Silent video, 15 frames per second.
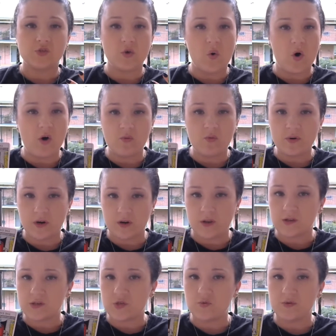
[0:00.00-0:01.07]
So all we're
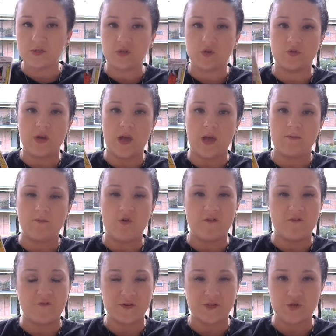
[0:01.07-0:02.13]
going to do is create
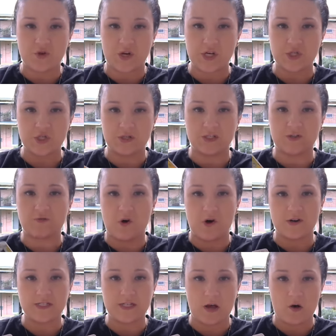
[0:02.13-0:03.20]
more frustrations for
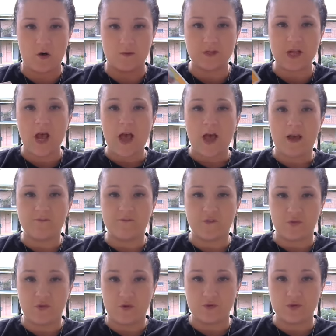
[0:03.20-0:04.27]
ourselves and
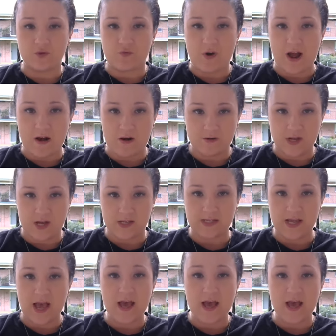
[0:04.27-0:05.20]
for those around us.